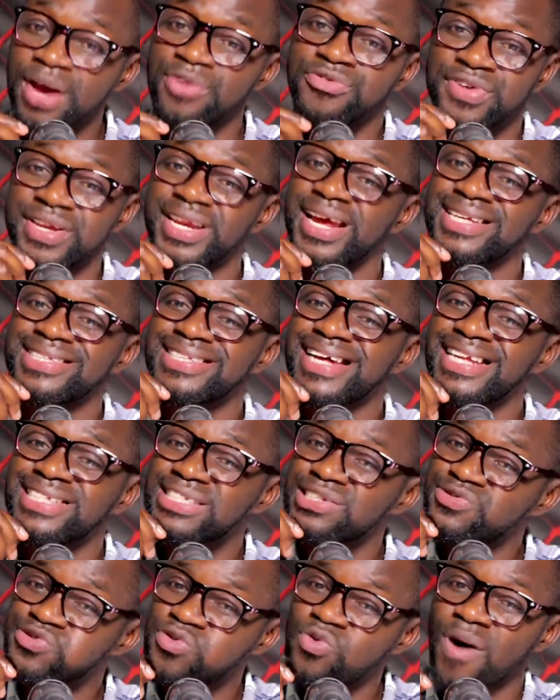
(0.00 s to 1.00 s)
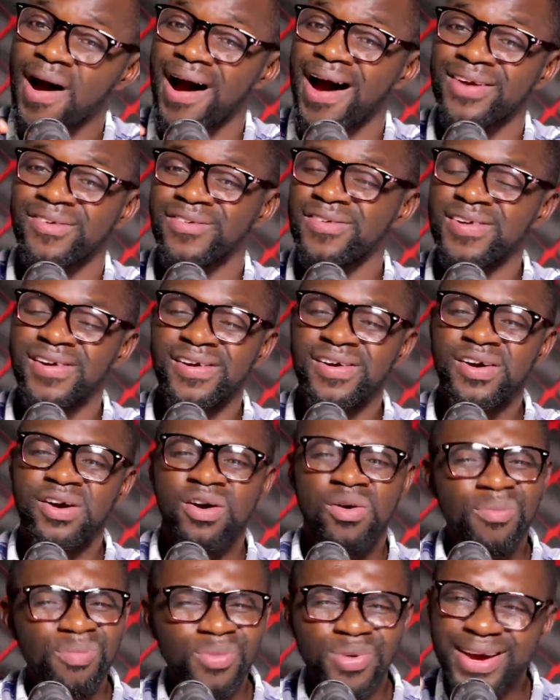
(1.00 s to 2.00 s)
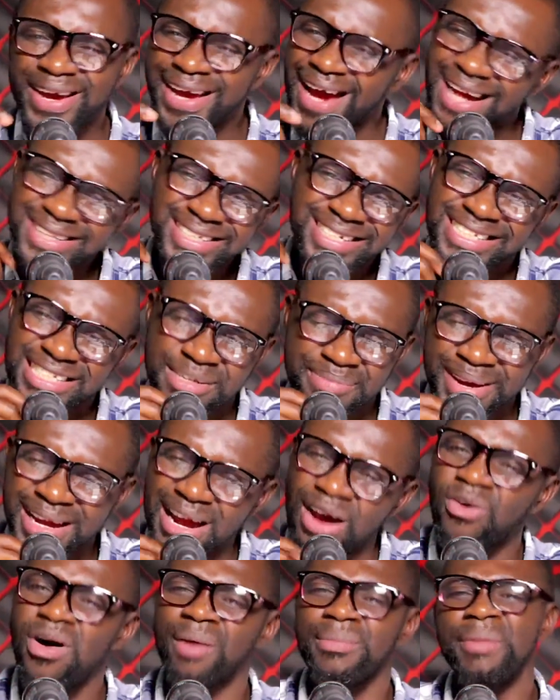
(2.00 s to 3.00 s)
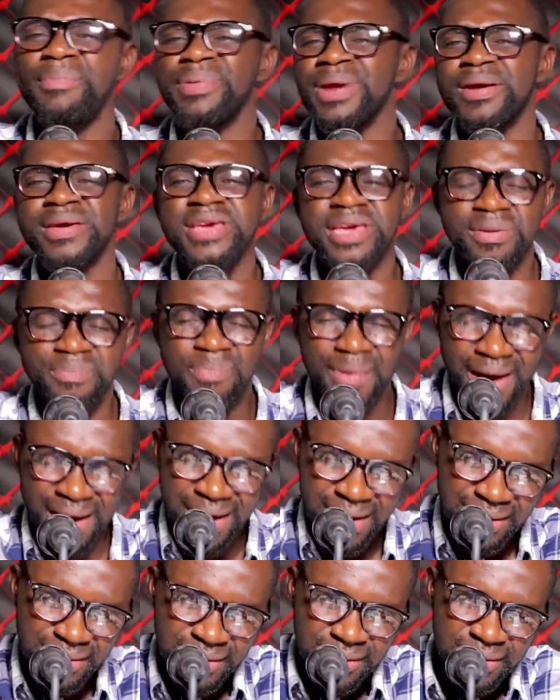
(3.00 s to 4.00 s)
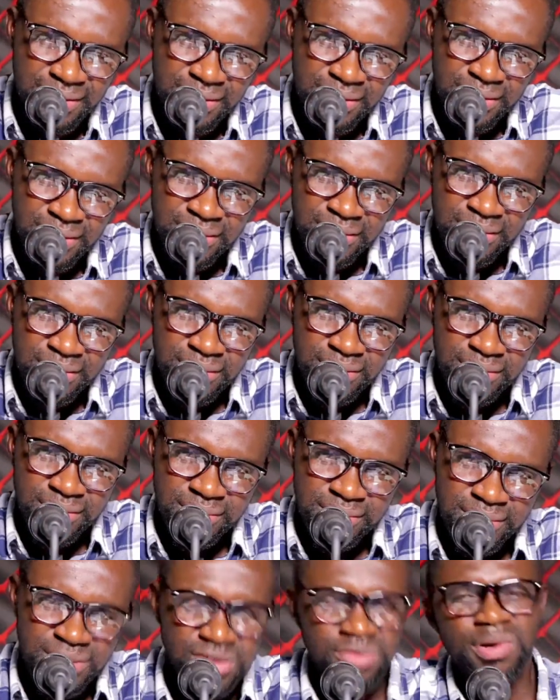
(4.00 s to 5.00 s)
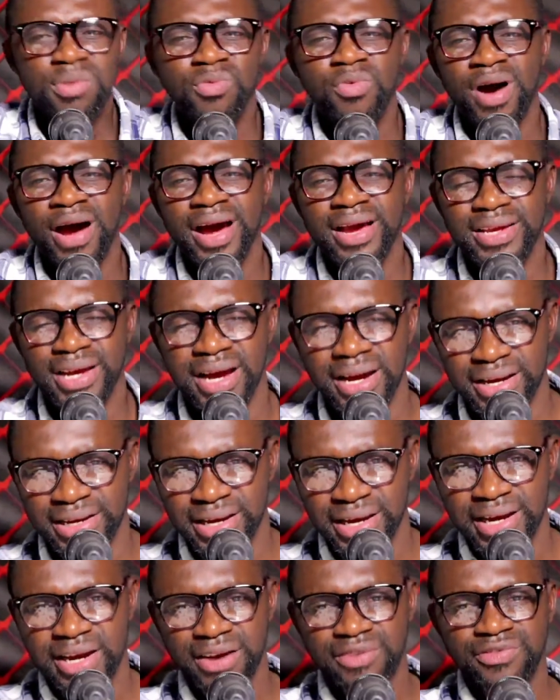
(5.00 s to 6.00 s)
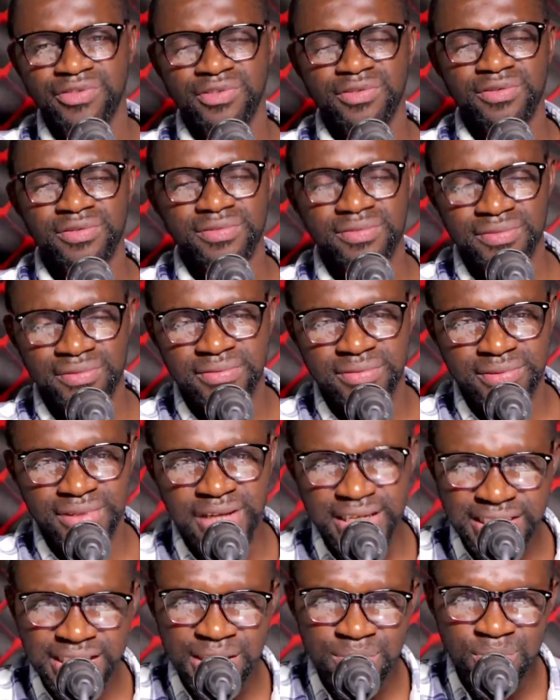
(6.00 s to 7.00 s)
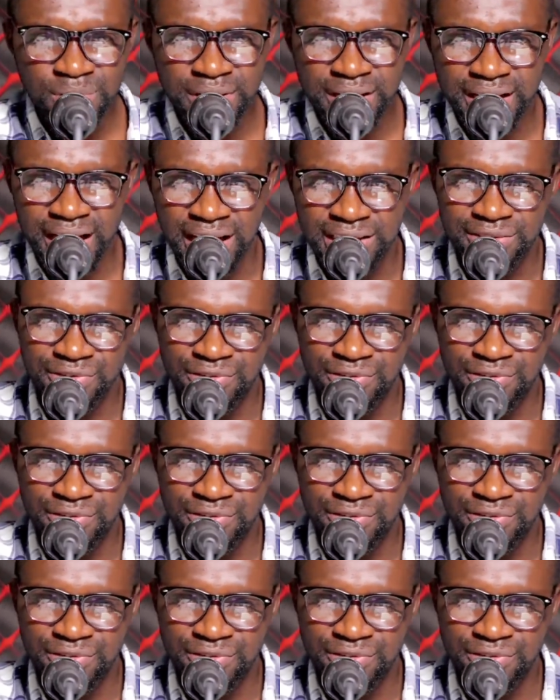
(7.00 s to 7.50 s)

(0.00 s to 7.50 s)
adwene astati fu wa halo broken heart chemical ho amebere yi pa ti no mebu ha nya ye careful ye ntie broken heart